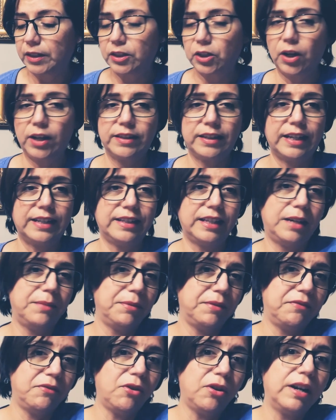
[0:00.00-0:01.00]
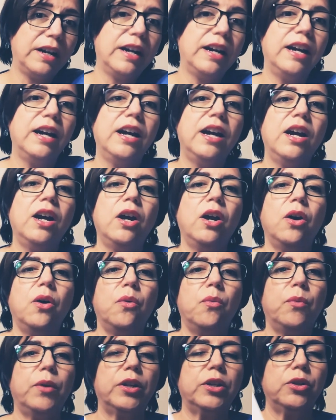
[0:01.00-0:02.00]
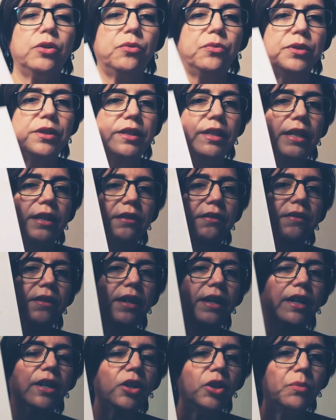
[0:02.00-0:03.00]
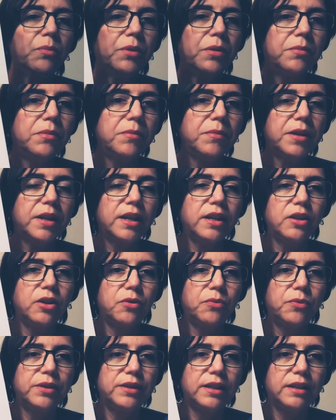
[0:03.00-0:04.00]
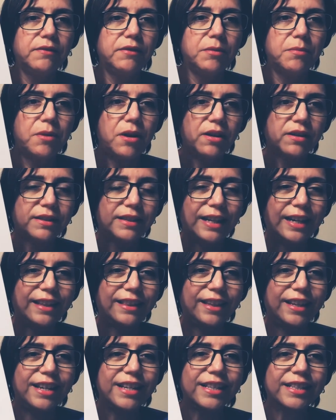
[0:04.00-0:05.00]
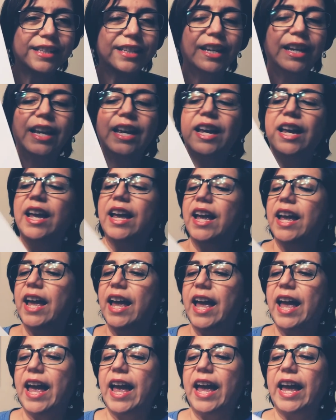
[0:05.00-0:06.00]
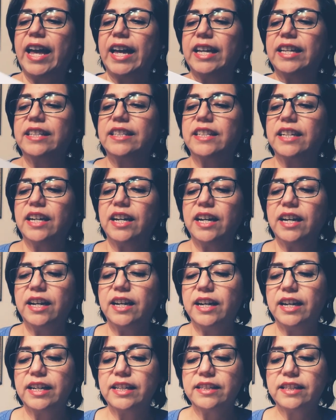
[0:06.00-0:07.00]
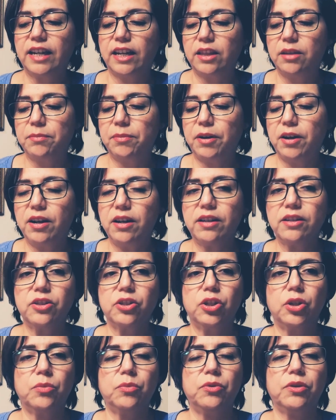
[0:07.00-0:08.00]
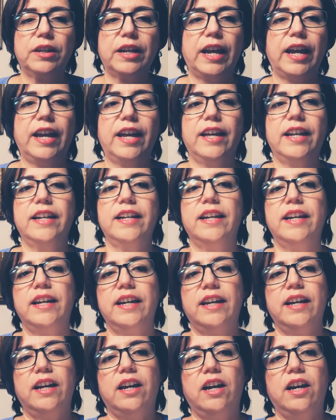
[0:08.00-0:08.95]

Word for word: So as I said before, when you receive your premium kit, you receive the box like this. And inside the box, you will get